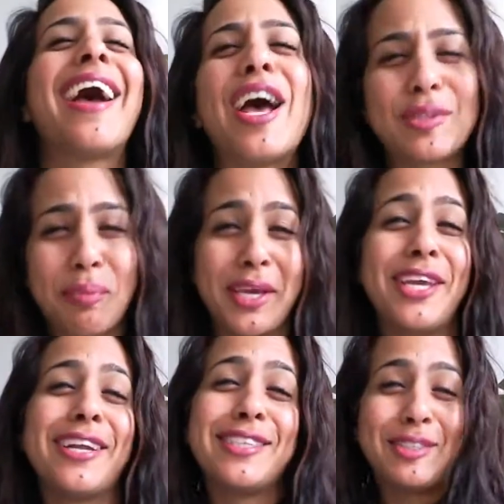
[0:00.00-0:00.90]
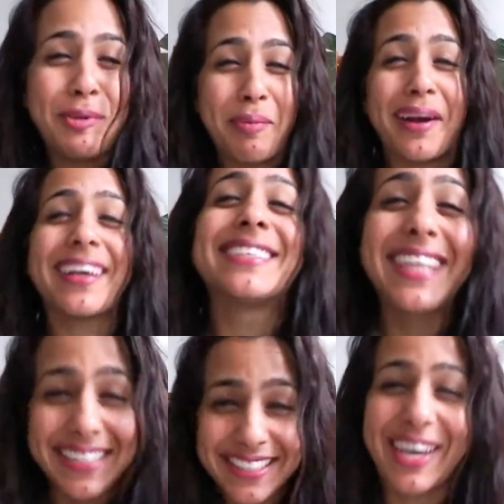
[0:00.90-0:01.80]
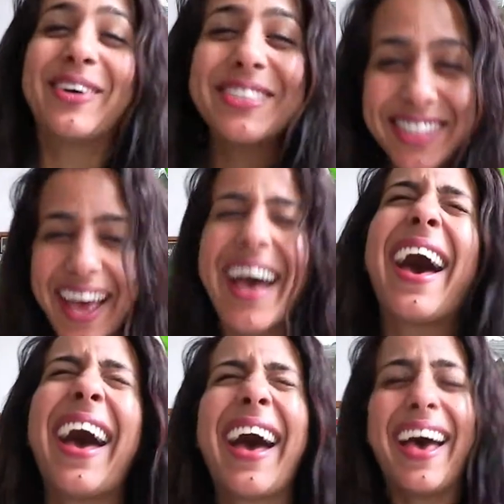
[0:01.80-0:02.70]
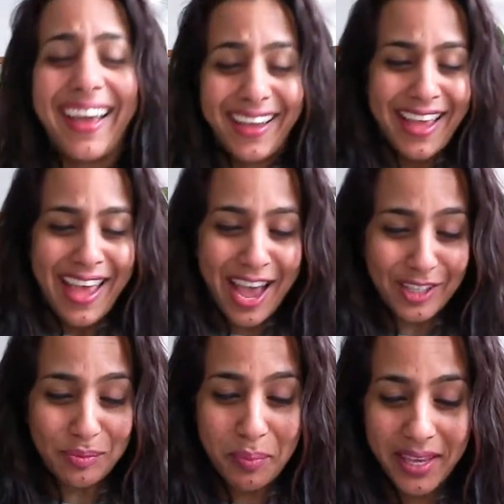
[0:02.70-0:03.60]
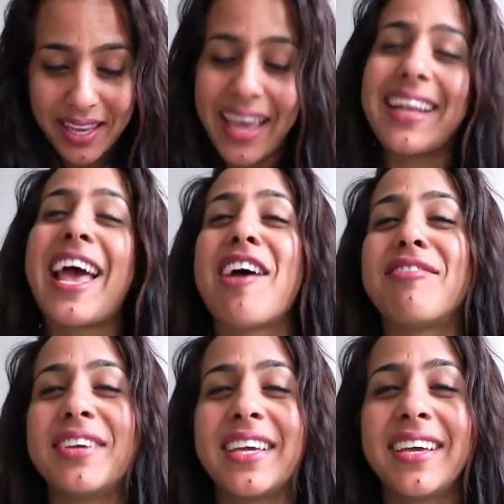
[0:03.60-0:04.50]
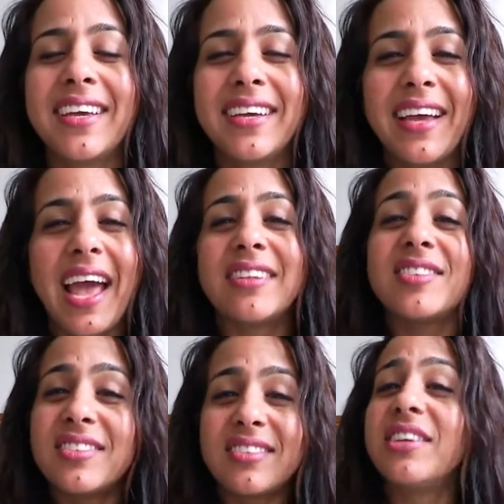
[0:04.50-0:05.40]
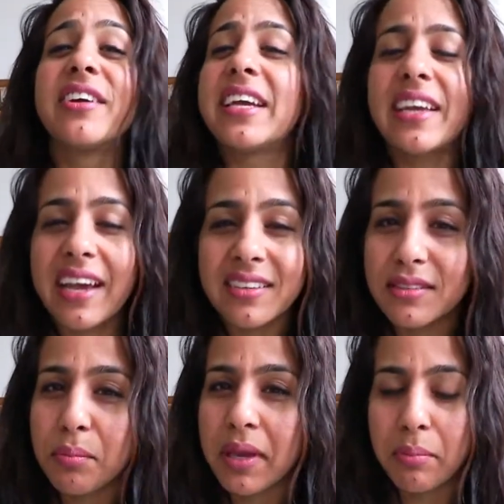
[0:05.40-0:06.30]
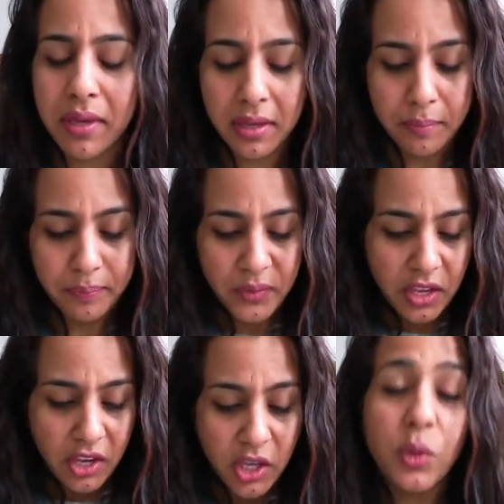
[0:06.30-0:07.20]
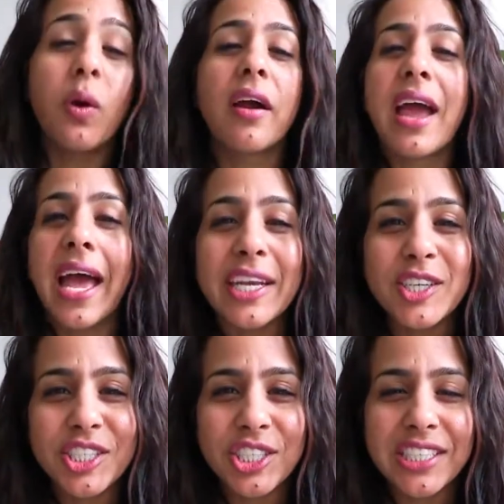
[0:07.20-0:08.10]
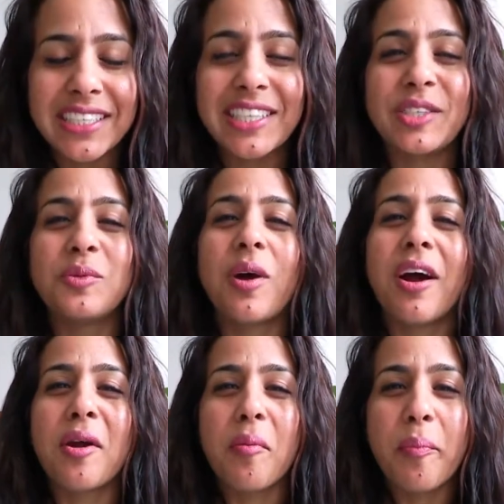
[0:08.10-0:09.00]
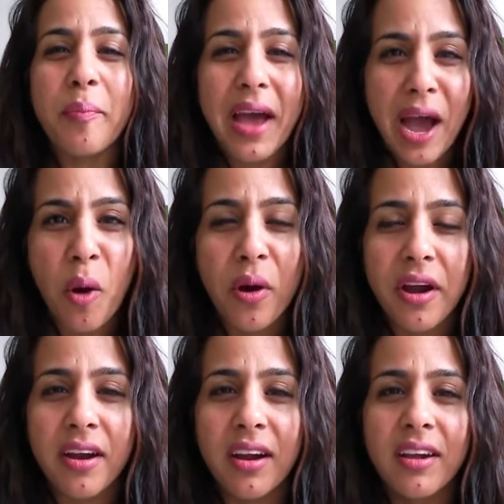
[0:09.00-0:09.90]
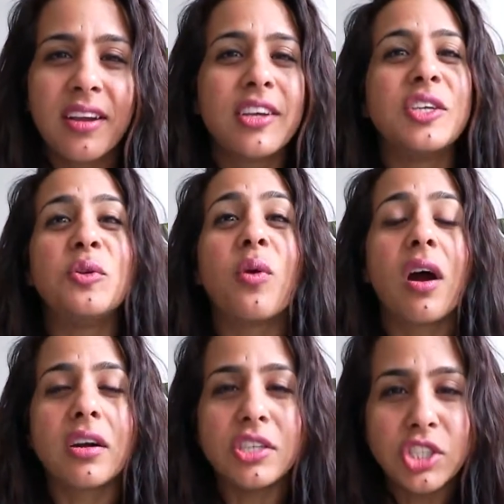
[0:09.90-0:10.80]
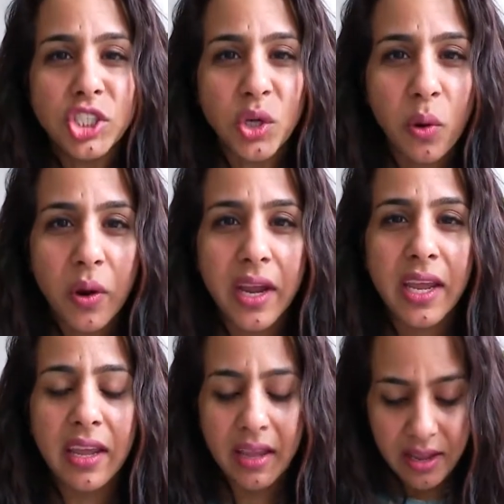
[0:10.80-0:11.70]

and as Tupac as that sounds, as big and heavy and searing as it may be. You are energy, you are power, you are joy,